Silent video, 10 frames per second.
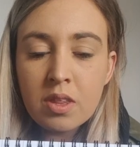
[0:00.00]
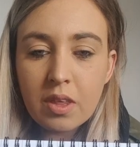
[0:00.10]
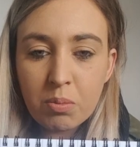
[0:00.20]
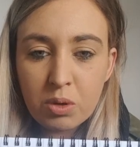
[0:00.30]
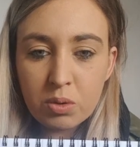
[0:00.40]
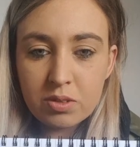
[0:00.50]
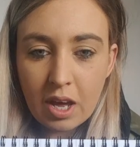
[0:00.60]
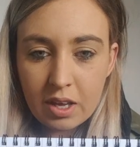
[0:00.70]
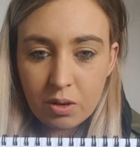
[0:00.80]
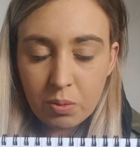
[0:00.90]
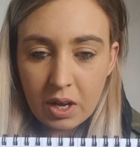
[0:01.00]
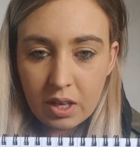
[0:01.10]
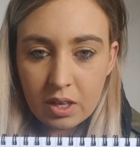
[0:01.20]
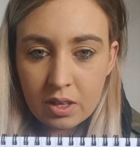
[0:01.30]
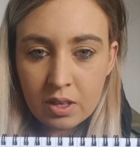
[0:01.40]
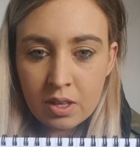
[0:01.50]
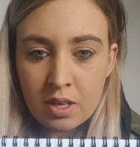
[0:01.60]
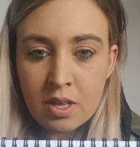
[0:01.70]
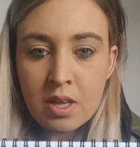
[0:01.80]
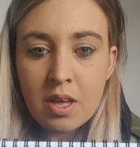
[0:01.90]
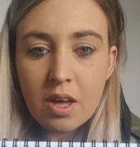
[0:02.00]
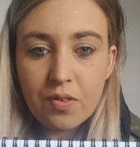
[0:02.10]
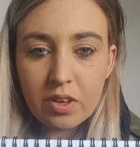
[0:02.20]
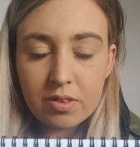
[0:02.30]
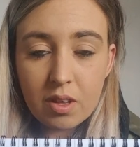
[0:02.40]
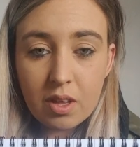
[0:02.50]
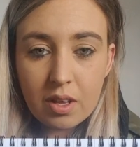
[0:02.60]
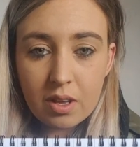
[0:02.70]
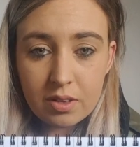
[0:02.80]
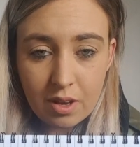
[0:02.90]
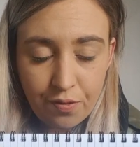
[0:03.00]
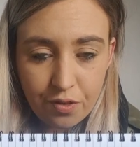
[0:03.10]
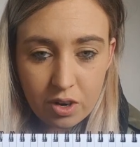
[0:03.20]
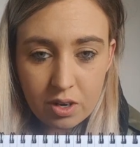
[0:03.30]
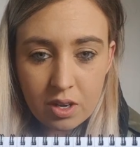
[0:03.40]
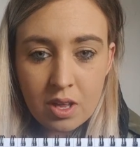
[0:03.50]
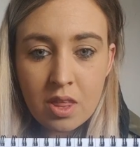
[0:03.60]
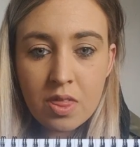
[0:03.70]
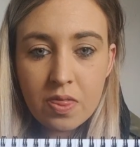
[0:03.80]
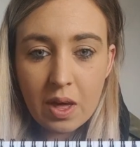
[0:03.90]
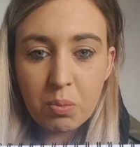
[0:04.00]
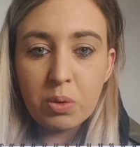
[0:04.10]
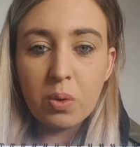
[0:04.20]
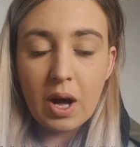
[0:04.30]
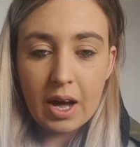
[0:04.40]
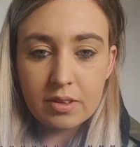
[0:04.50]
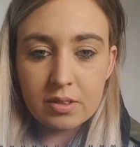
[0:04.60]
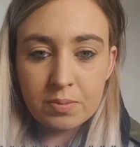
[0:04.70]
then we will take away. If it's different, then we will add.